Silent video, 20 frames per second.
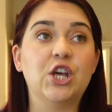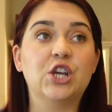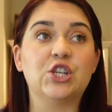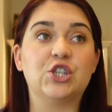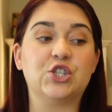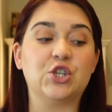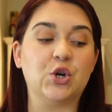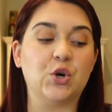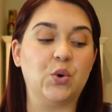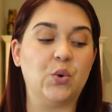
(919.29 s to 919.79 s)

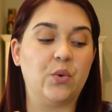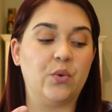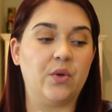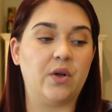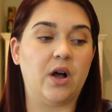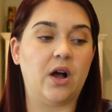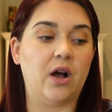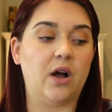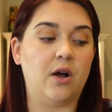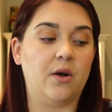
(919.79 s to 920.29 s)
So
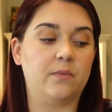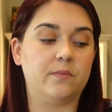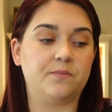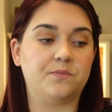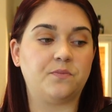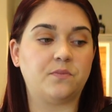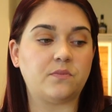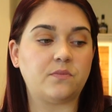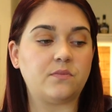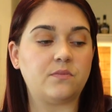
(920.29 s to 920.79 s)

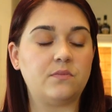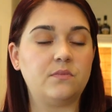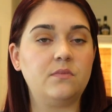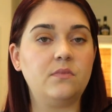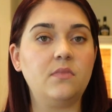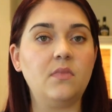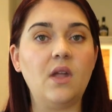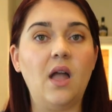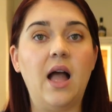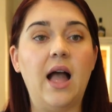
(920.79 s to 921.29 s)

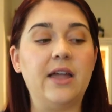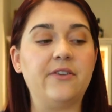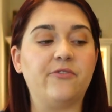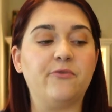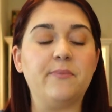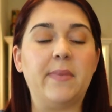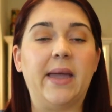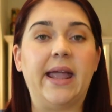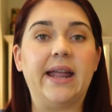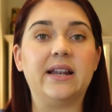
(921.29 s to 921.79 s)

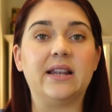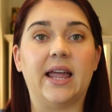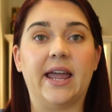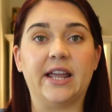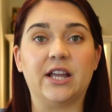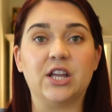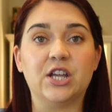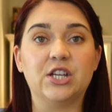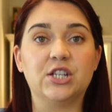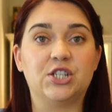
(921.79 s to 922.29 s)
I've made
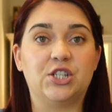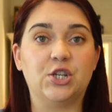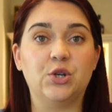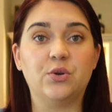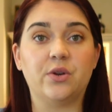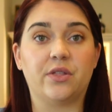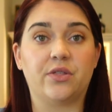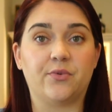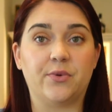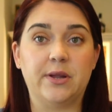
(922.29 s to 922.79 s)
like 2
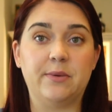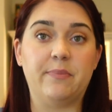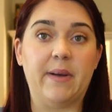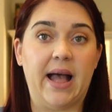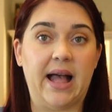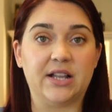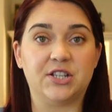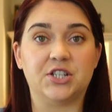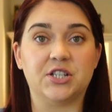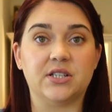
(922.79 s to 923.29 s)
to 3
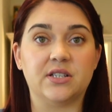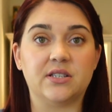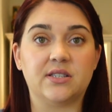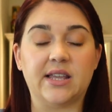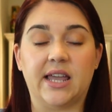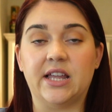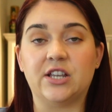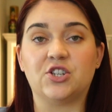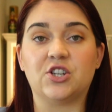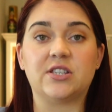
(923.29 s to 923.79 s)
batches
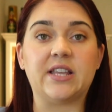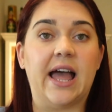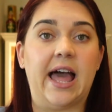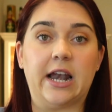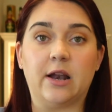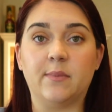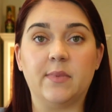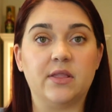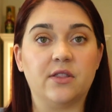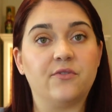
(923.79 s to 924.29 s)
and just had
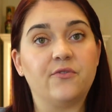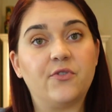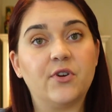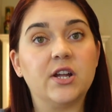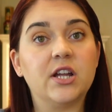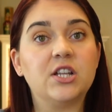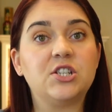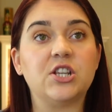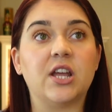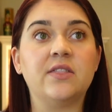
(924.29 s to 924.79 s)
them in the
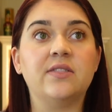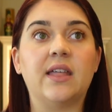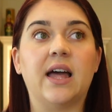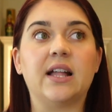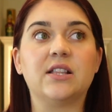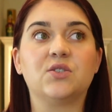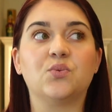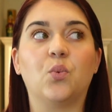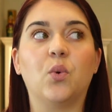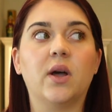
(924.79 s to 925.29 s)
fridge, and
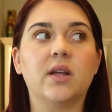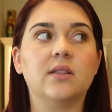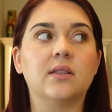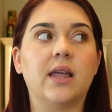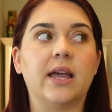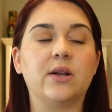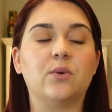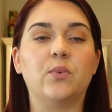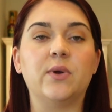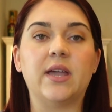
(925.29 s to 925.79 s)
that's what
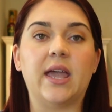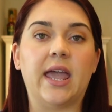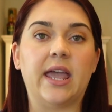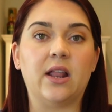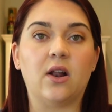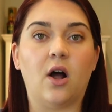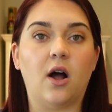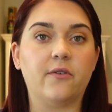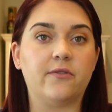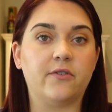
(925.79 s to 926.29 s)
like we
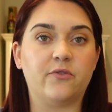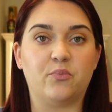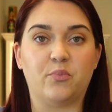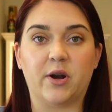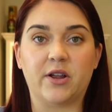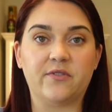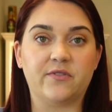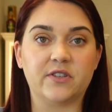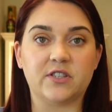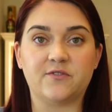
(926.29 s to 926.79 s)
ate off of
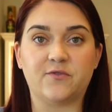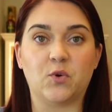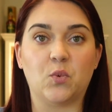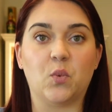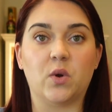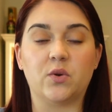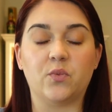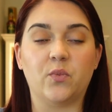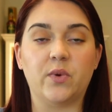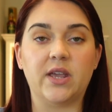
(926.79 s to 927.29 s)
breakfast for
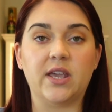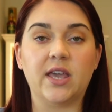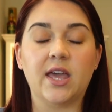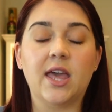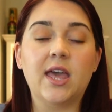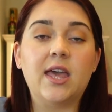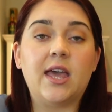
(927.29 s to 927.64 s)
1 week,